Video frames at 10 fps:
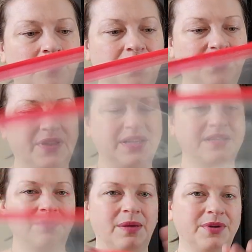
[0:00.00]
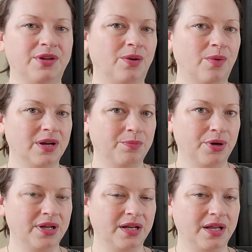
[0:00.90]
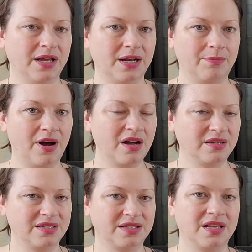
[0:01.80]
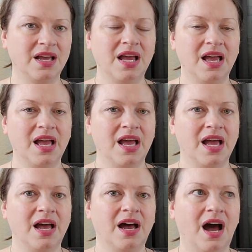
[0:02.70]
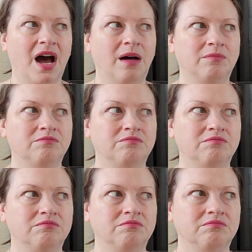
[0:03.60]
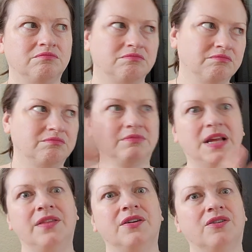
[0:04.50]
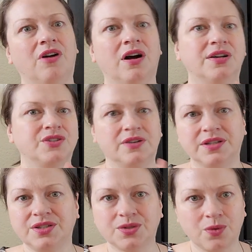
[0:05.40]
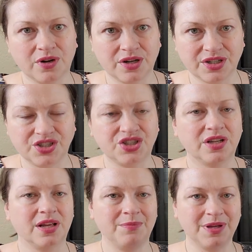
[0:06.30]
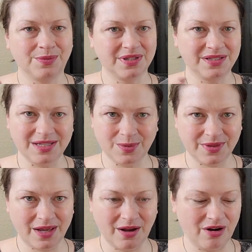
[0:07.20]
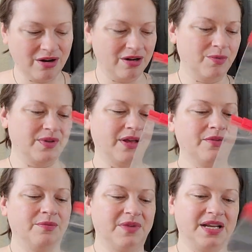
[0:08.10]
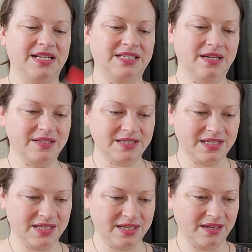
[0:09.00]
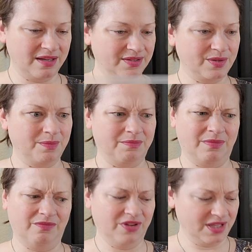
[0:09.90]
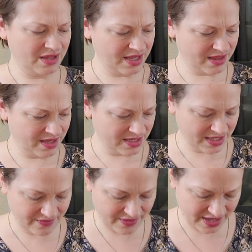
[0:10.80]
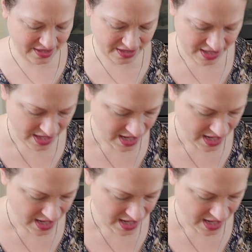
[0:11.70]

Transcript: put things that maybe you don't want to put in a box, in the garage or in storage, and be able to see what they are without them getting dusty. So really like the idea of that.